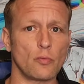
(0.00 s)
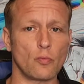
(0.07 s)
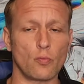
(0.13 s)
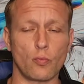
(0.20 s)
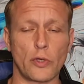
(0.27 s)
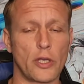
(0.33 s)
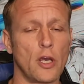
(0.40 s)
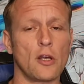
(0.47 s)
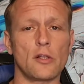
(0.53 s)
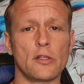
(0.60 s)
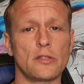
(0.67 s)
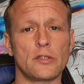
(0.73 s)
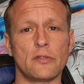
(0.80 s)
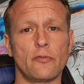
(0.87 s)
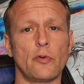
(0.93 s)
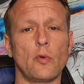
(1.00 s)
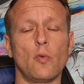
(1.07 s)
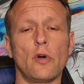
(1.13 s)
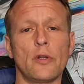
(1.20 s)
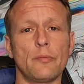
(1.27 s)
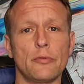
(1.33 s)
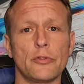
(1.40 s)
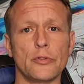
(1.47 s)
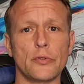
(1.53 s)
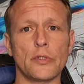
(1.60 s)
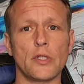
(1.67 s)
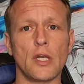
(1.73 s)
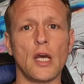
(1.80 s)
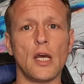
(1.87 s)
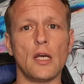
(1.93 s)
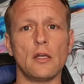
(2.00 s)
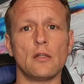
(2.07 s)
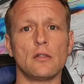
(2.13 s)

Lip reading: regardless if we want them to or not.